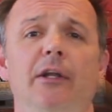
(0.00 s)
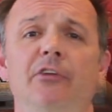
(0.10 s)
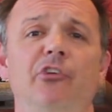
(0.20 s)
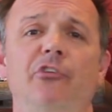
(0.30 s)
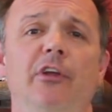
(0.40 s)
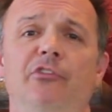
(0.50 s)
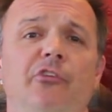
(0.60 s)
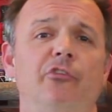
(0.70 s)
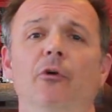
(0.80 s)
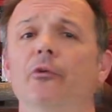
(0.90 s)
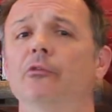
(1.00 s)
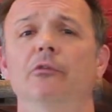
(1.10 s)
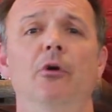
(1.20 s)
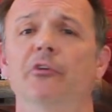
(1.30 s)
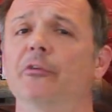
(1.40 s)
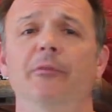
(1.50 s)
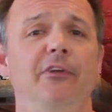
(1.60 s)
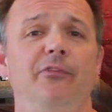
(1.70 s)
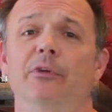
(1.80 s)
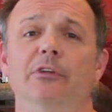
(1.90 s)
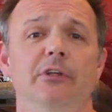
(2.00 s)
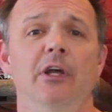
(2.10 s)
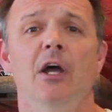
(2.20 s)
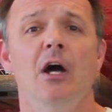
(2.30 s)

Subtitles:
It's just total awesomeness, really.